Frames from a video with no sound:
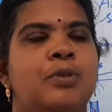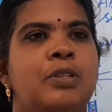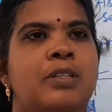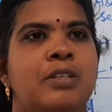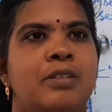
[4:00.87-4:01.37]

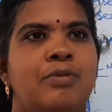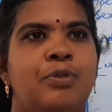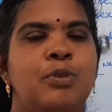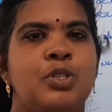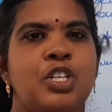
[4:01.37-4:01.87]
the
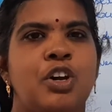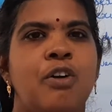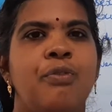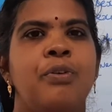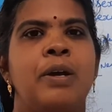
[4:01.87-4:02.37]
fusion
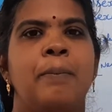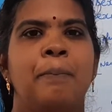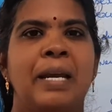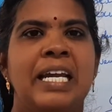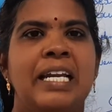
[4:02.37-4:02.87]
of
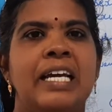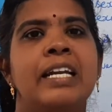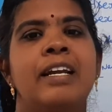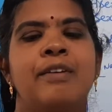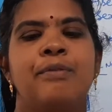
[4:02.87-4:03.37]
male
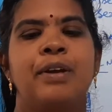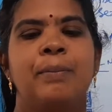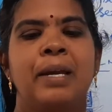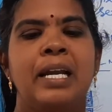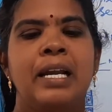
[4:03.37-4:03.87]
and
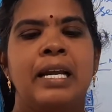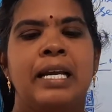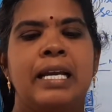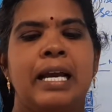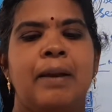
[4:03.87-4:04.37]
female
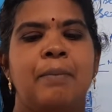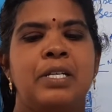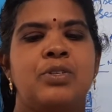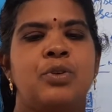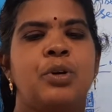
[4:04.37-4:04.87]
gamete.